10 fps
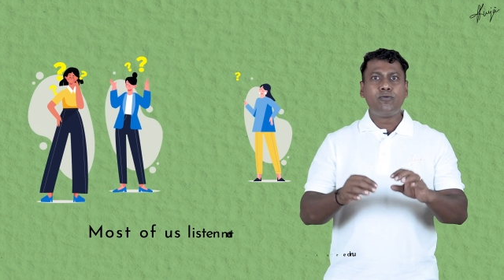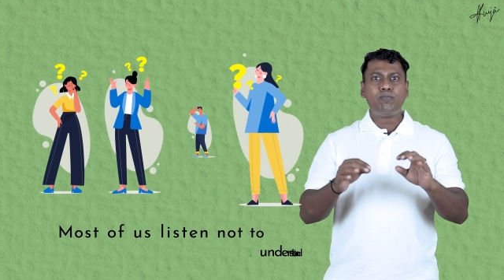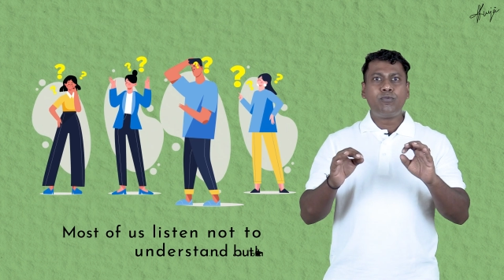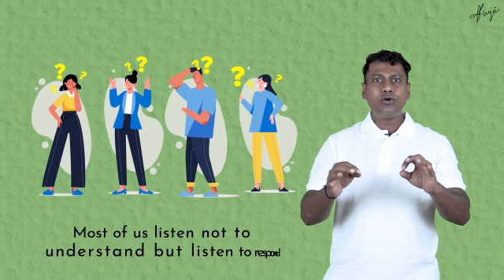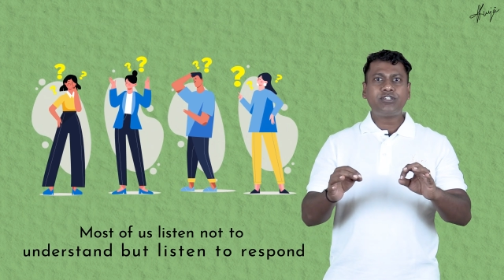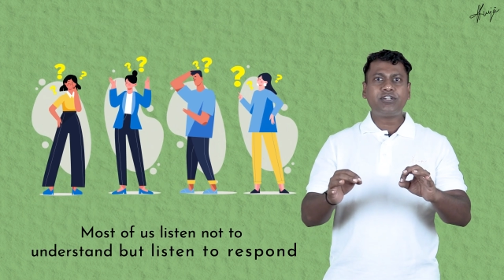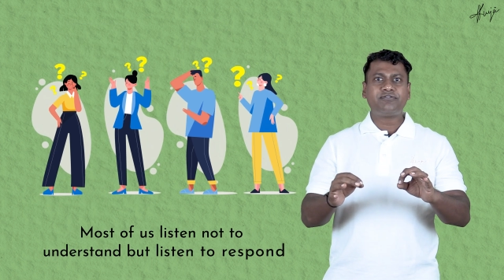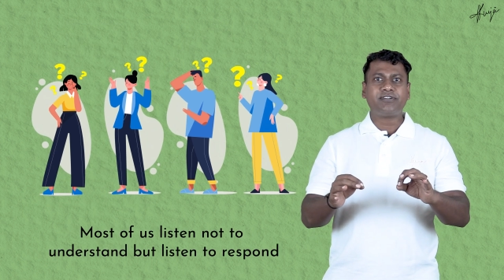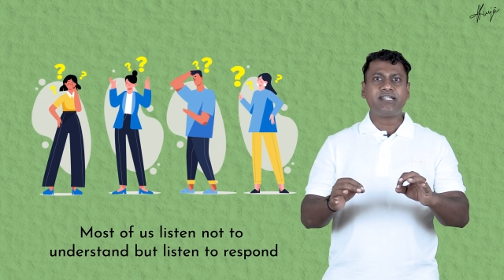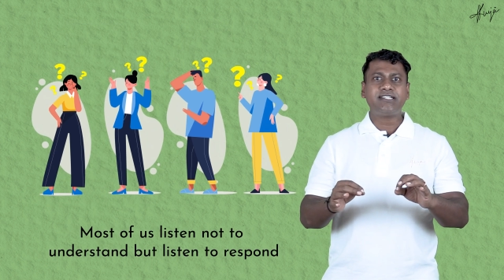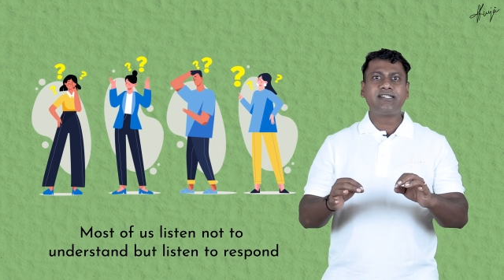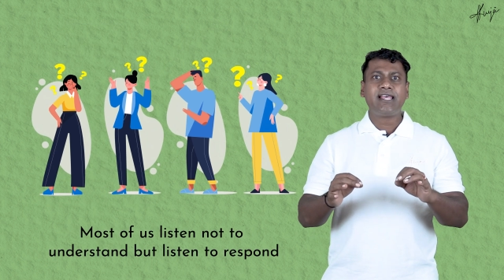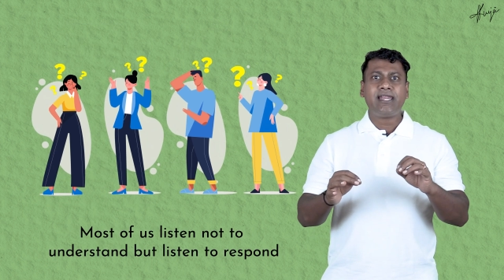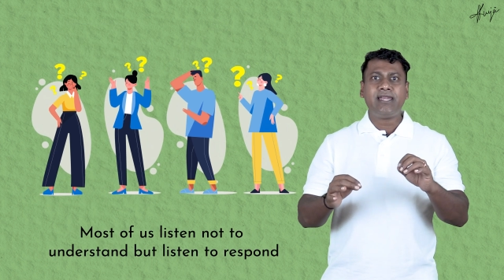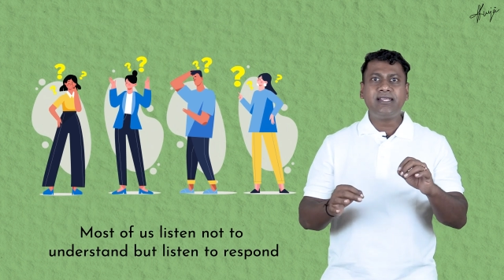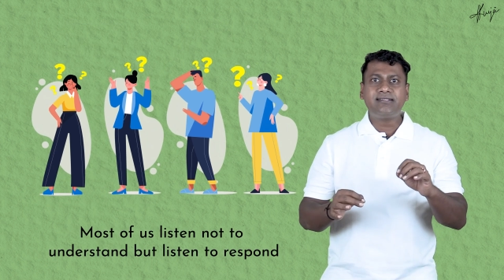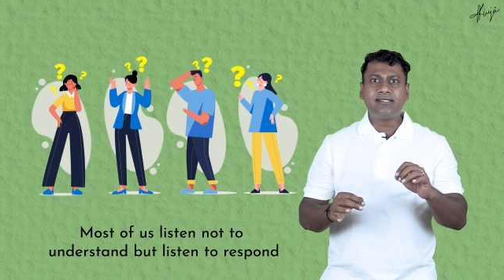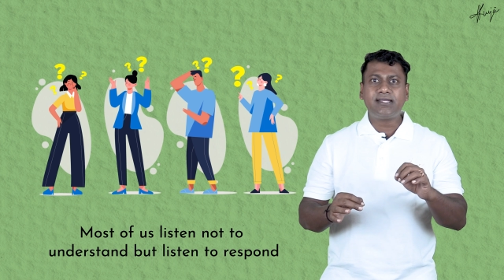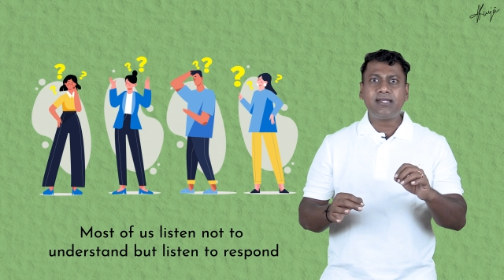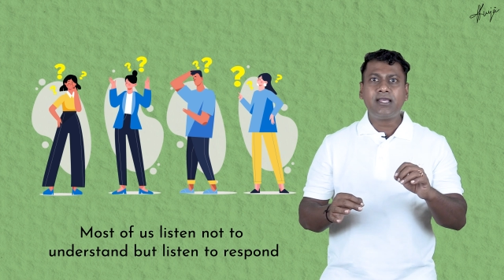Most of us
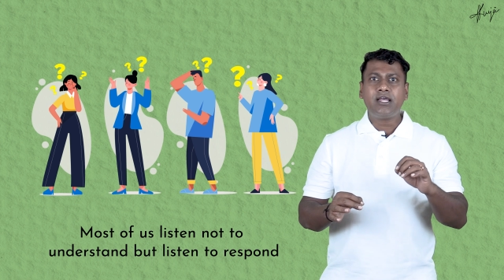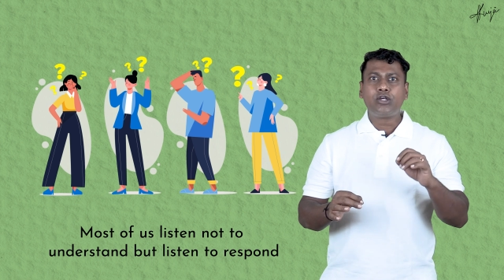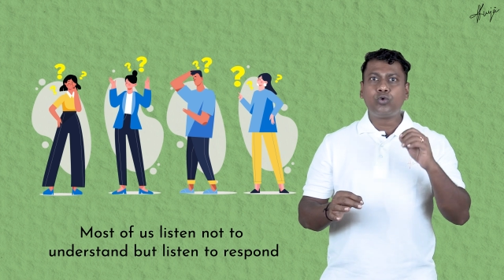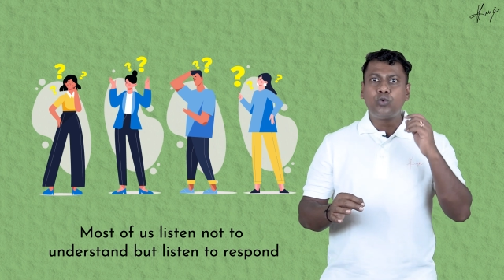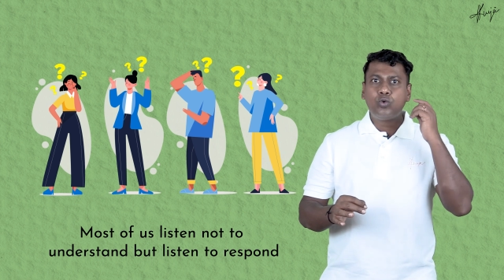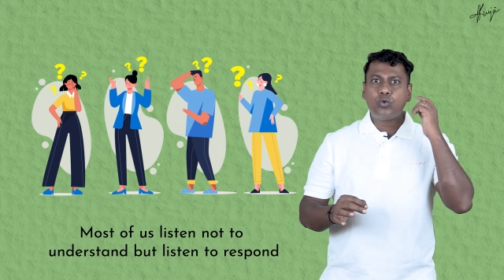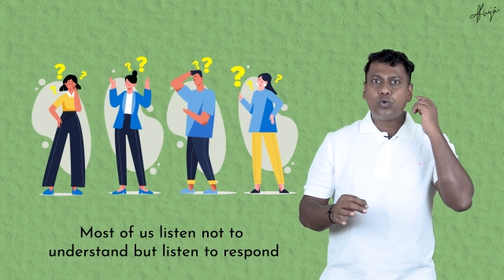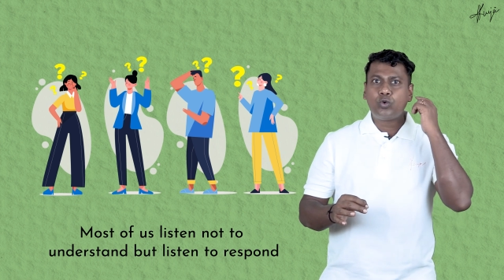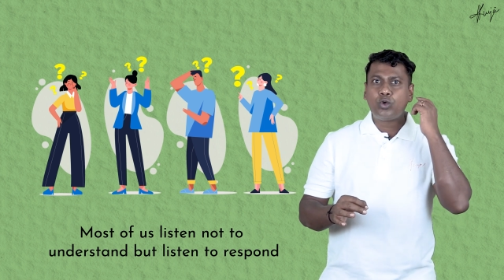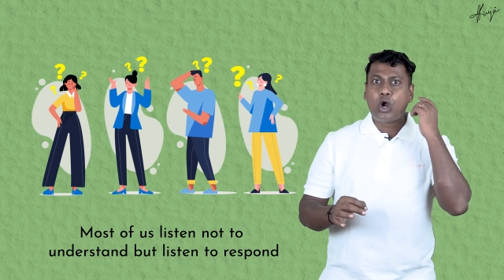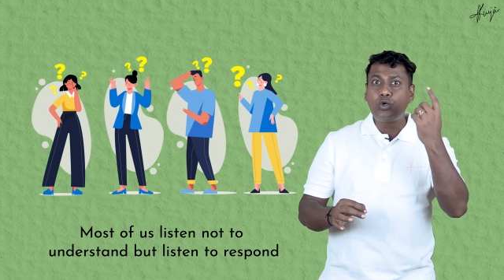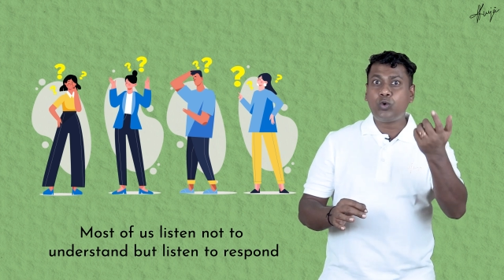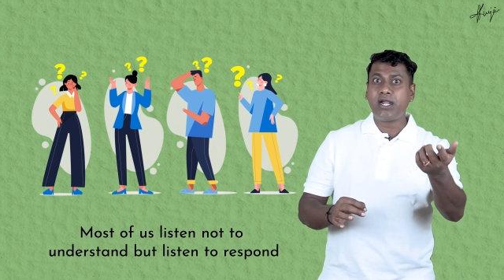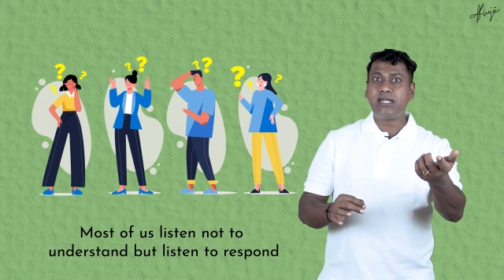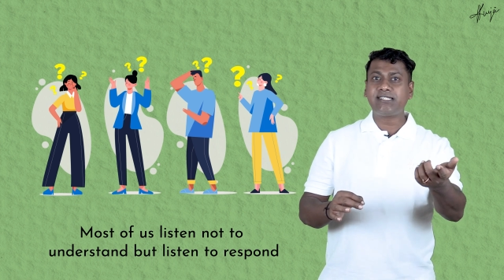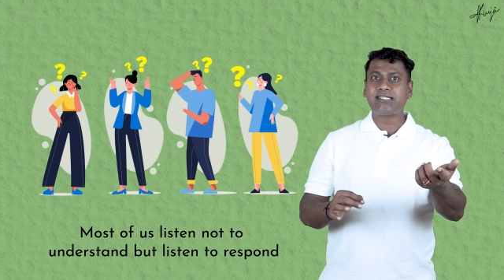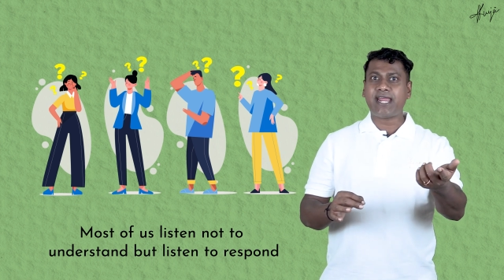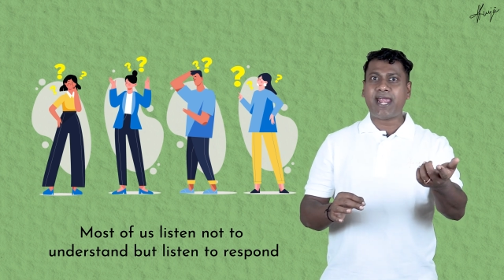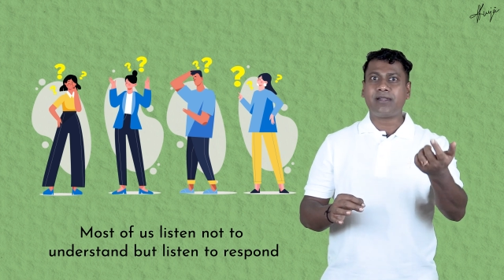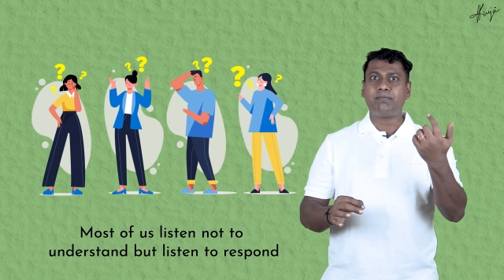listen to not to
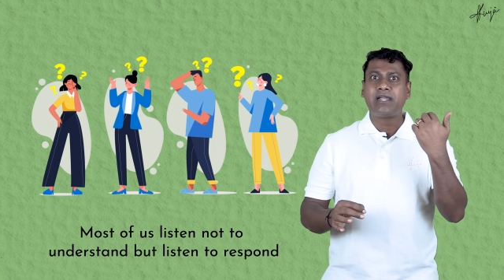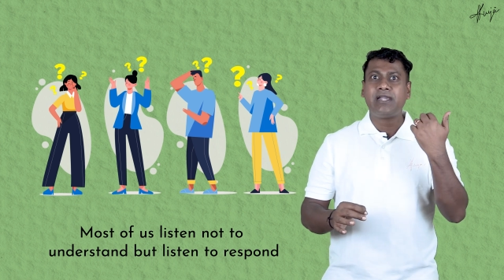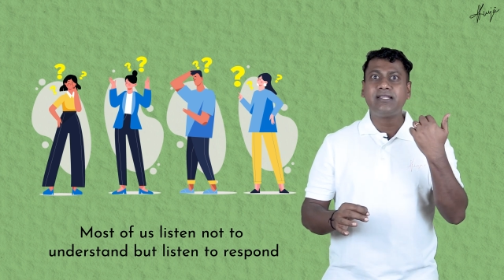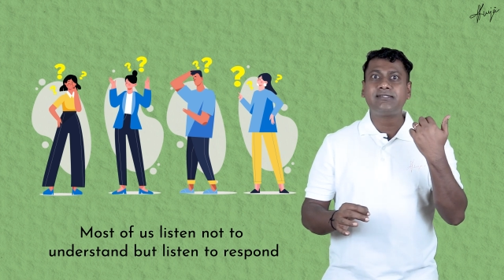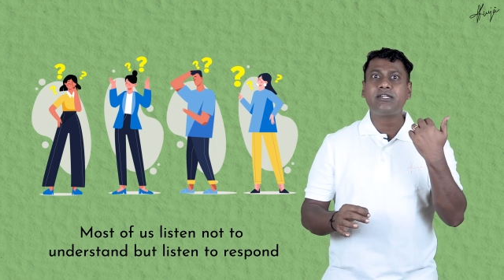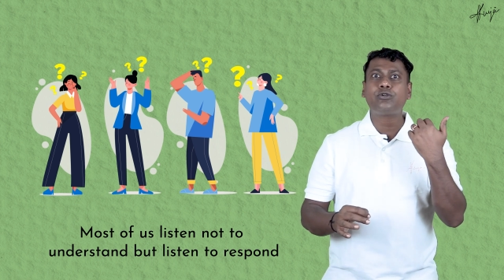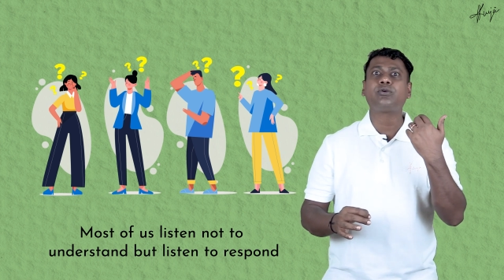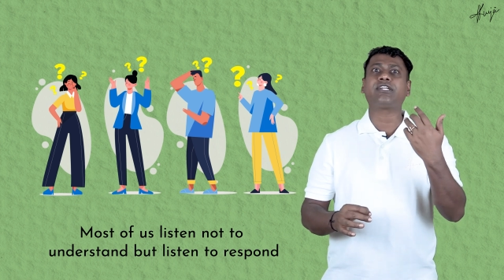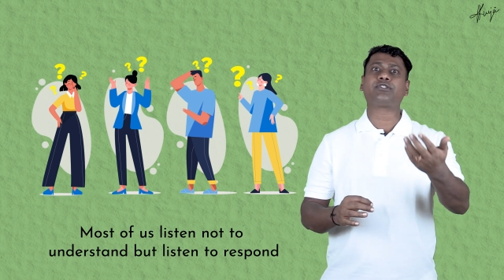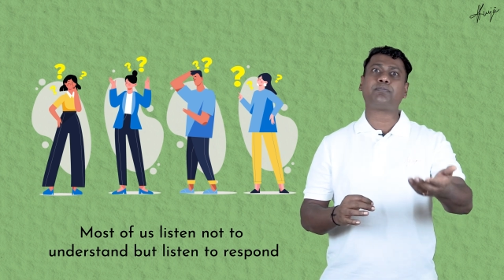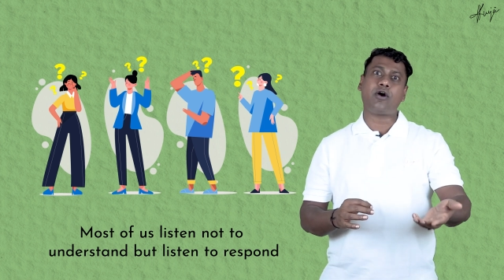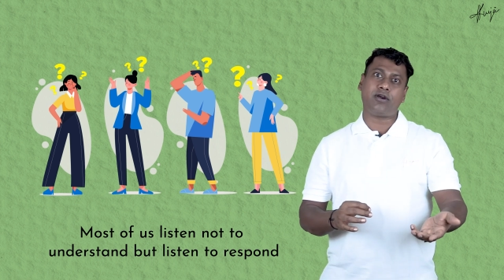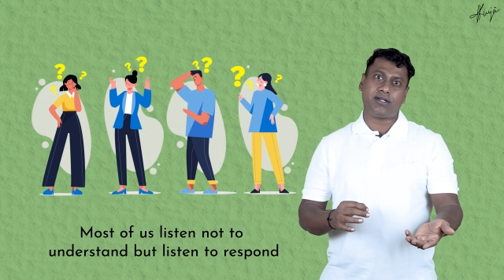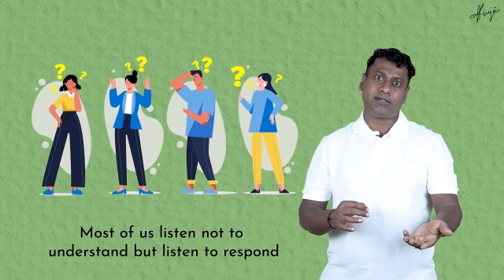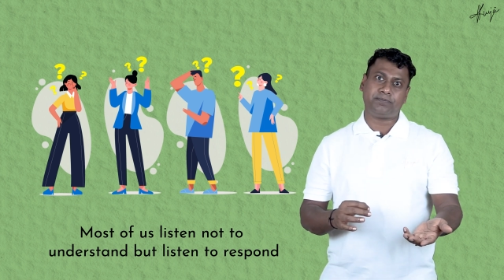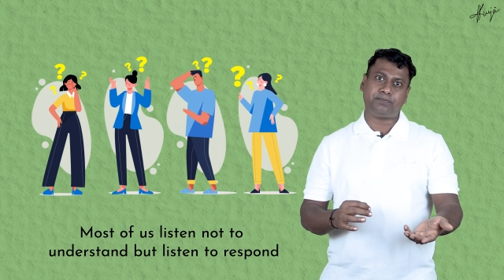understand, but listen to respond.